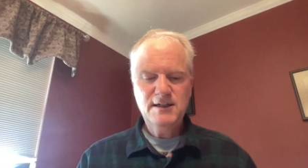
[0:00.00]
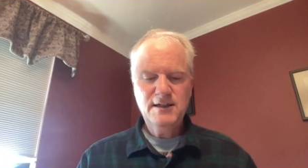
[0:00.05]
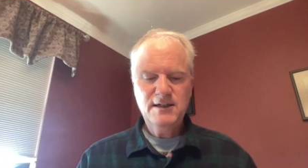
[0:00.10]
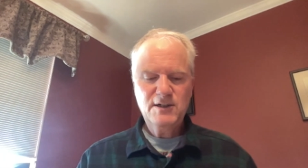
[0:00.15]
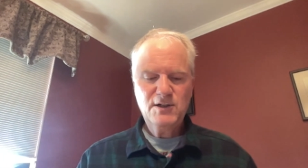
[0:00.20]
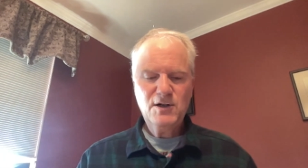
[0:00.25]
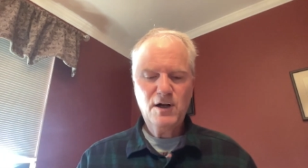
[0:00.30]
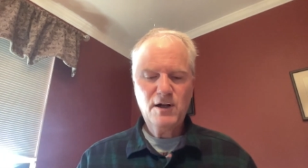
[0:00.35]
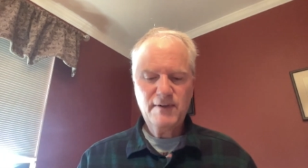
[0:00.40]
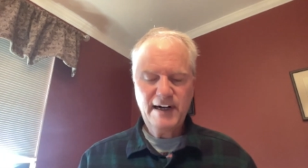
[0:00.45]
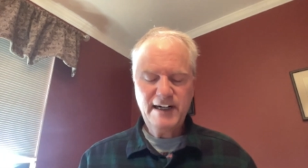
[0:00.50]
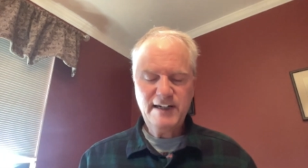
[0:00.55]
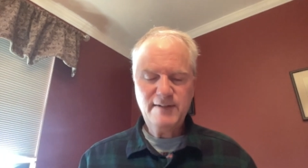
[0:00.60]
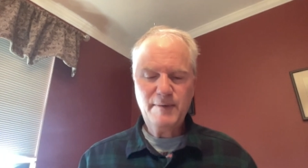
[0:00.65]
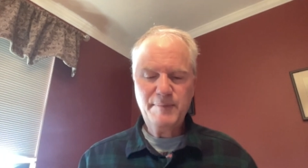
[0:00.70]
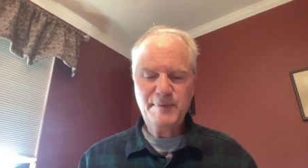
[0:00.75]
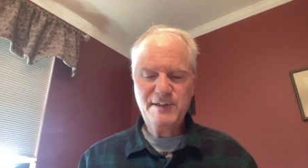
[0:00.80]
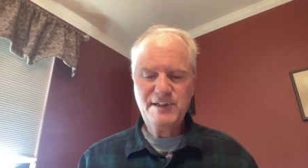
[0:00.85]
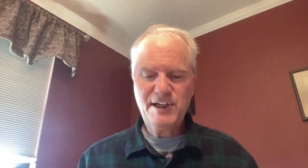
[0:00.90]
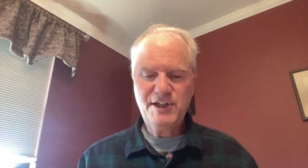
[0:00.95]
Caller ID
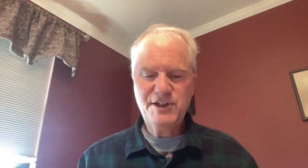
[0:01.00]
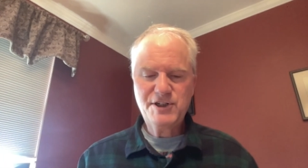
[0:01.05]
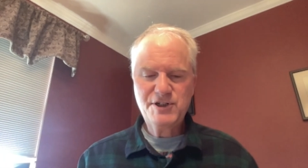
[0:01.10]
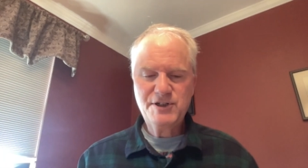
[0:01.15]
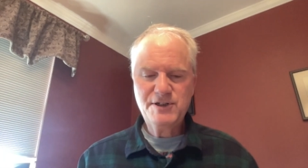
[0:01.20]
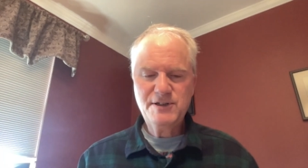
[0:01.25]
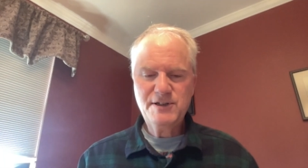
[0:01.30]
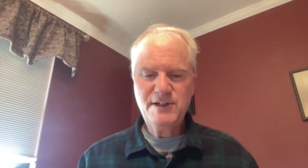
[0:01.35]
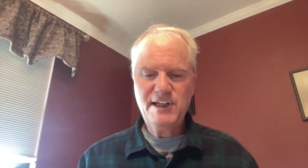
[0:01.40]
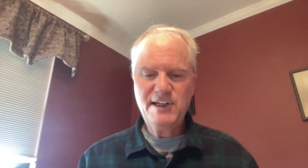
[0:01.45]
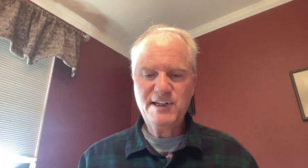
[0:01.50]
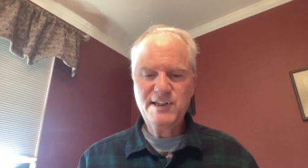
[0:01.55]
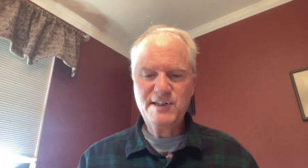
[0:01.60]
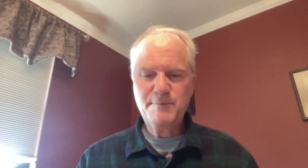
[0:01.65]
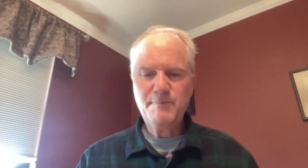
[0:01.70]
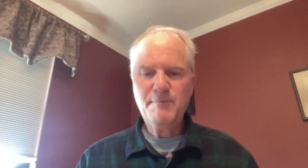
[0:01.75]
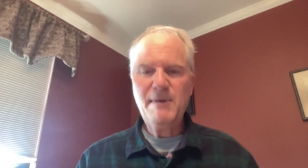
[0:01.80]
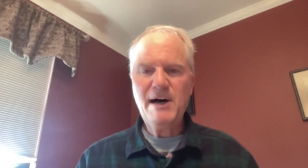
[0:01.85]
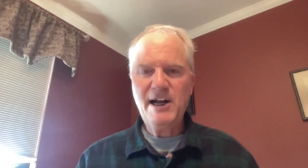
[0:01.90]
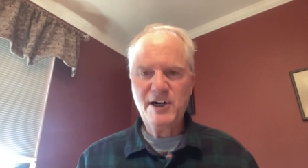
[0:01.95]
Reputation is
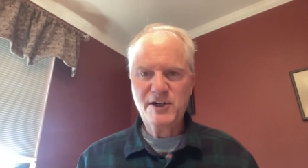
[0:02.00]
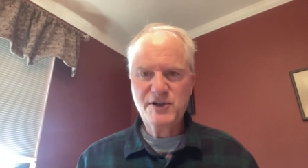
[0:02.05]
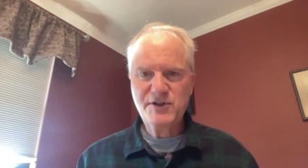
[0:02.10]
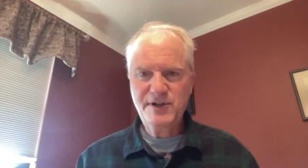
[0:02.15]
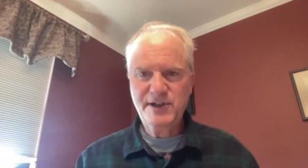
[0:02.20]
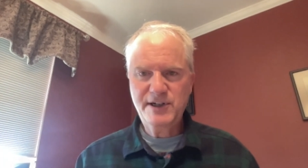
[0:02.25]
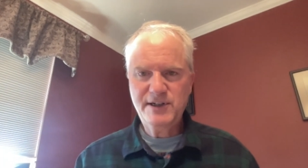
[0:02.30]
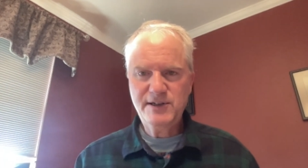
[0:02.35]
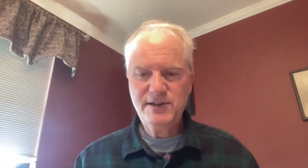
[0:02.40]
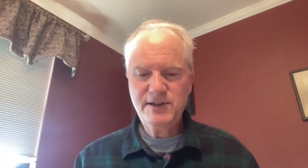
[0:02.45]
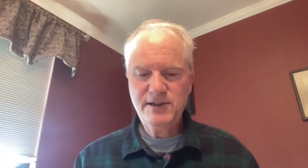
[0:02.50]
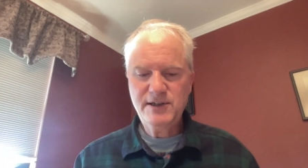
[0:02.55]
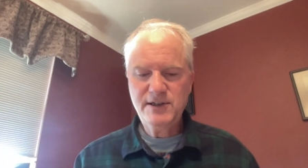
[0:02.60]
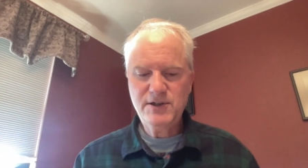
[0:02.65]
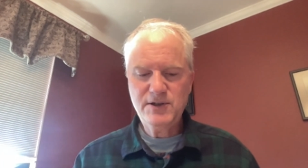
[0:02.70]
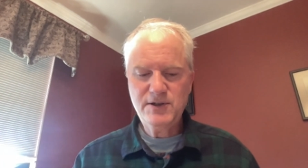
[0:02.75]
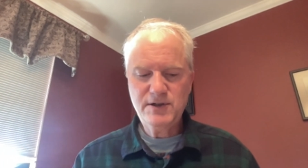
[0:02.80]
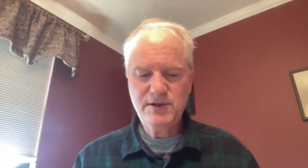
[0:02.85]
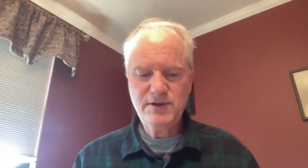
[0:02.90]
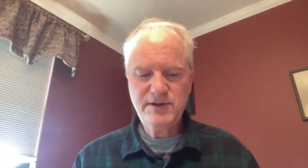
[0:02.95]
monitoring
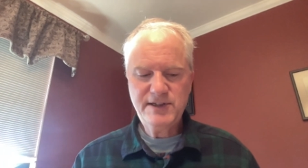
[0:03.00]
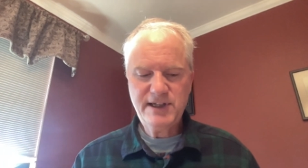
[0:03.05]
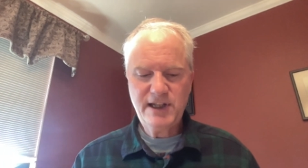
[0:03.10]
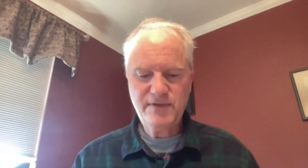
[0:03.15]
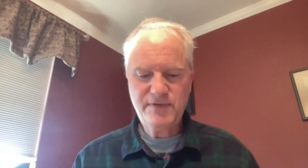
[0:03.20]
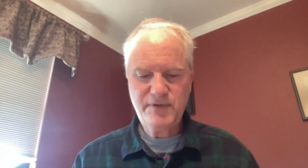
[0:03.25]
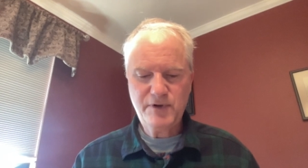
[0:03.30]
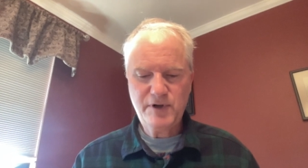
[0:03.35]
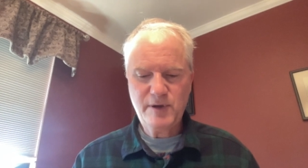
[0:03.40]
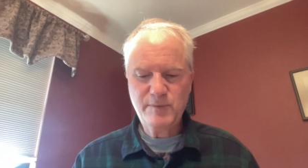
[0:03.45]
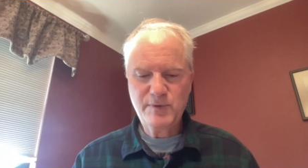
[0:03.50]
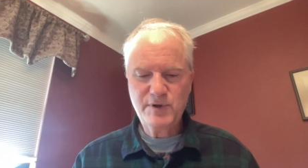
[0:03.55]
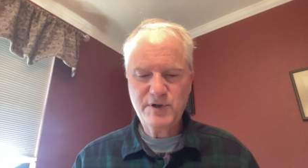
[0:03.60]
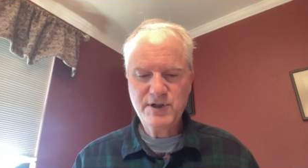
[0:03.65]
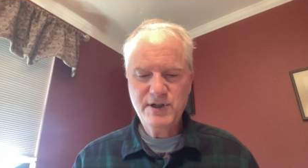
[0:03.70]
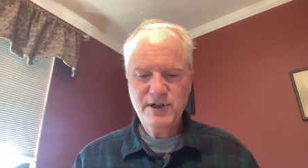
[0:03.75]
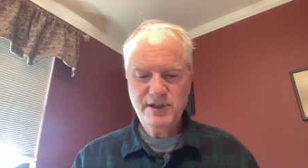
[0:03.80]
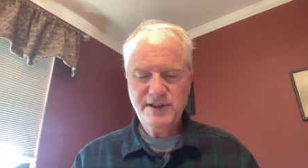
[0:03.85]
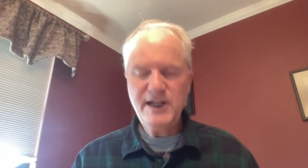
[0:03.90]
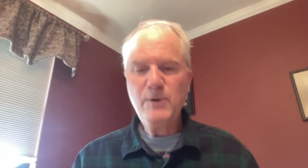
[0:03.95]
your telephone numbers
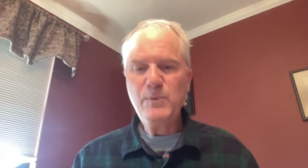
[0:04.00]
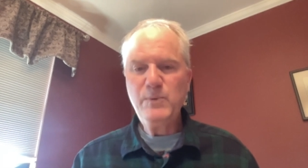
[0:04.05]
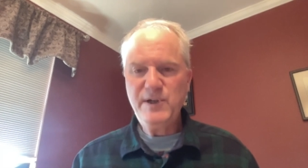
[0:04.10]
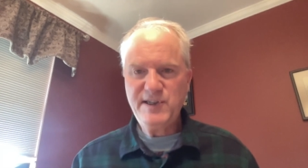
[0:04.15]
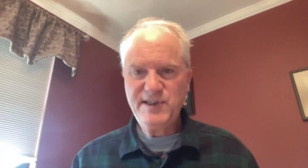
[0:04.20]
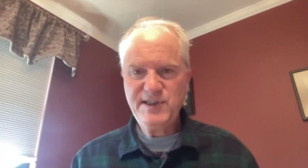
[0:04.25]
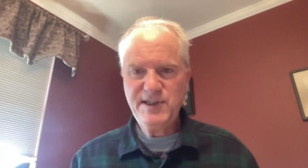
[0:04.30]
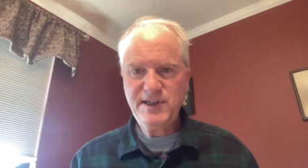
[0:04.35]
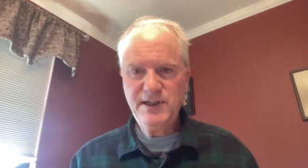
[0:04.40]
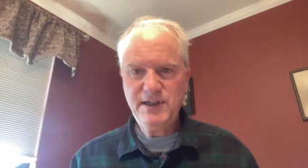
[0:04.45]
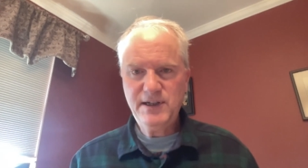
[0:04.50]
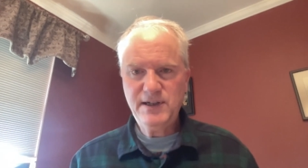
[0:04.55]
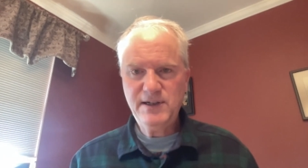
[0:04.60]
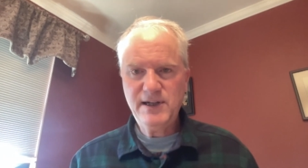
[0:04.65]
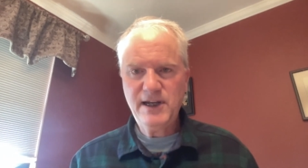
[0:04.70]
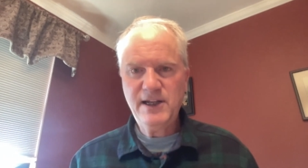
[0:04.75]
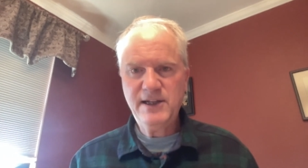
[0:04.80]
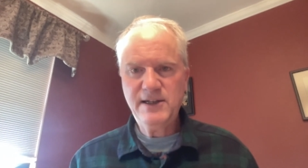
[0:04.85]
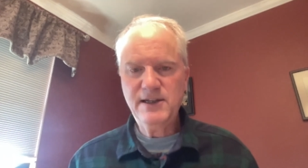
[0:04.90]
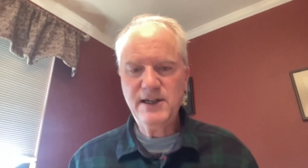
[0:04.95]
that we
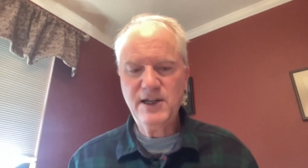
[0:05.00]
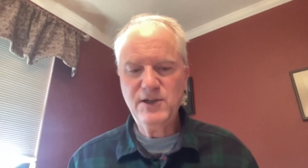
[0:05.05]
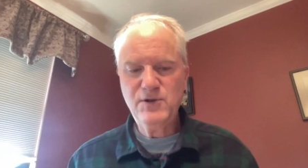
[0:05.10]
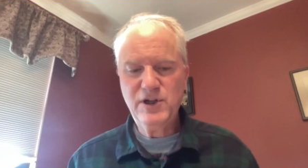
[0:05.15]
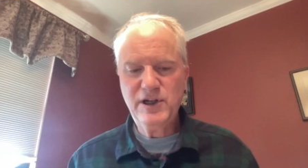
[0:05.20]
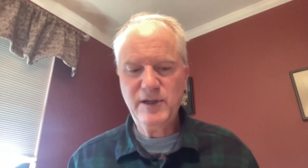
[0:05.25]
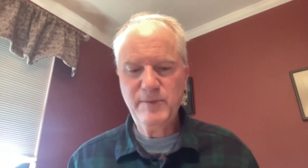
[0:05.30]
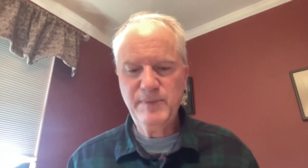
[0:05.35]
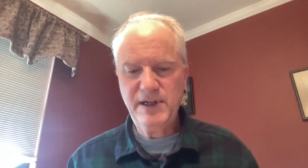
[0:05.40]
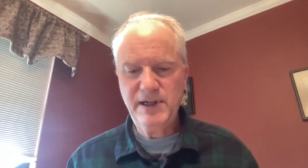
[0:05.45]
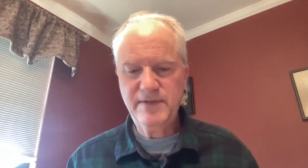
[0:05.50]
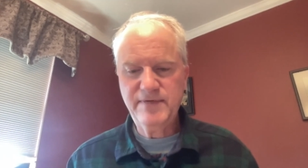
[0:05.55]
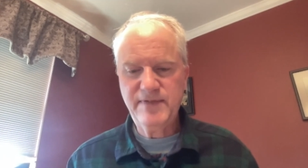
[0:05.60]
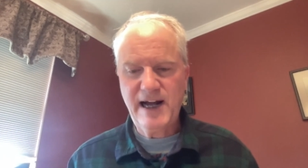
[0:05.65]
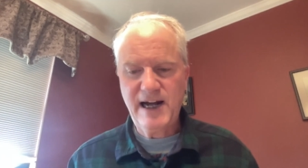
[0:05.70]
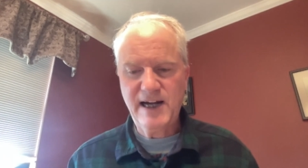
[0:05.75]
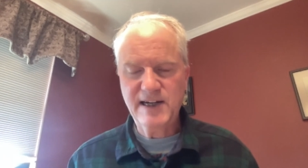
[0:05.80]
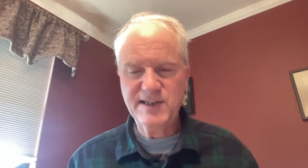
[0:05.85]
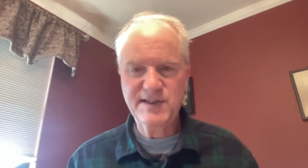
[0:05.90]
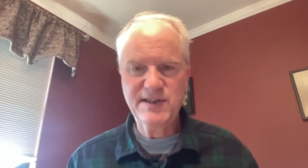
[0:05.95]
see and you can be
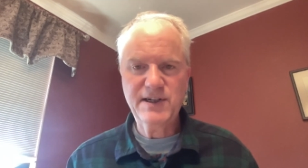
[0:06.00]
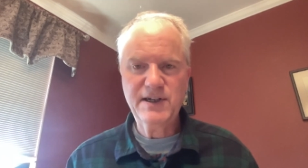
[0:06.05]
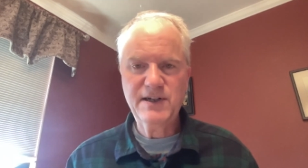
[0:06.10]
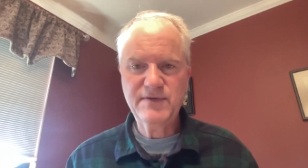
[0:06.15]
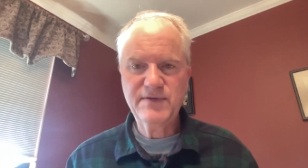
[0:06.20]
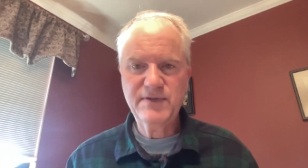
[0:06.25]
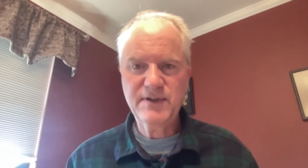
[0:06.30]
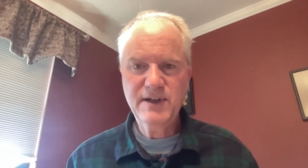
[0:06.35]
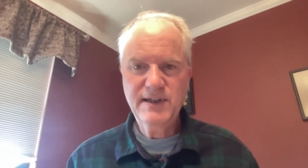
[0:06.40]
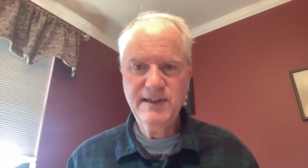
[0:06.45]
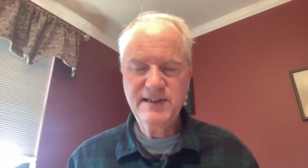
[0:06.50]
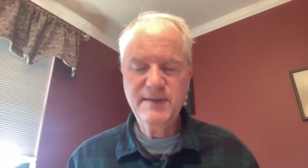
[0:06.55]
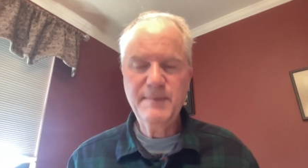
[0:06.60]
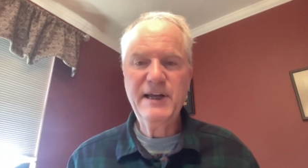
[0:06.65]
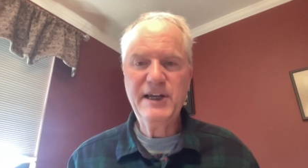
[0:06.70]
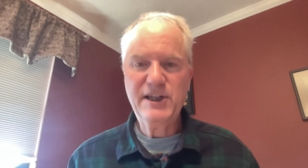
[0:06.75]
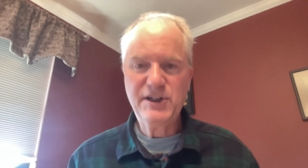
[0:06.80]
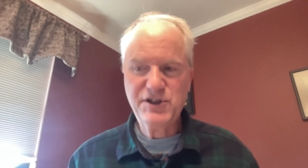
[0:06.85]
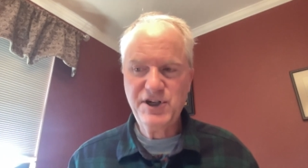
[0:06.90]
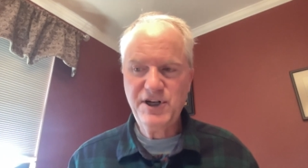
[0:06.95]
advised of to
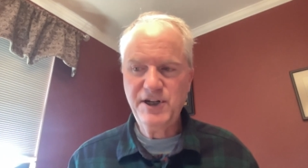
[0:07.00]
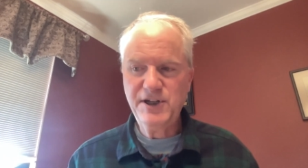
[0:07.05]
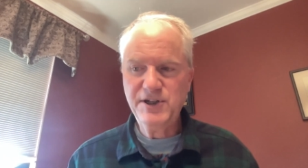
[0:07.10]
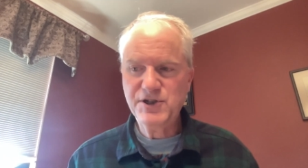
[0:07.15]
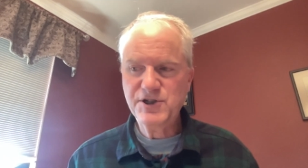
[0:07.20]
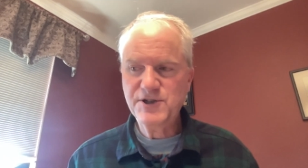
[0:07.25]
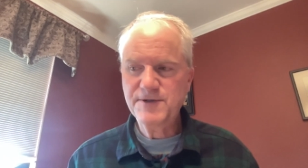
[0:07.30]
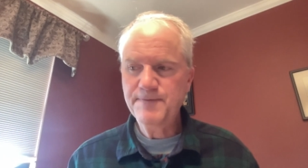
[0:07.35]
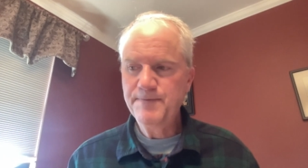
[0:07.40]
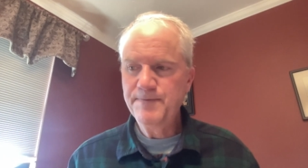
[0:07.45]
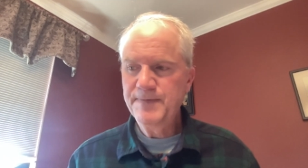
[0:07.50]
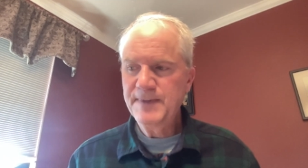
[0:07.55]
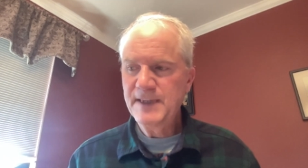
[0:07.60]
make a change.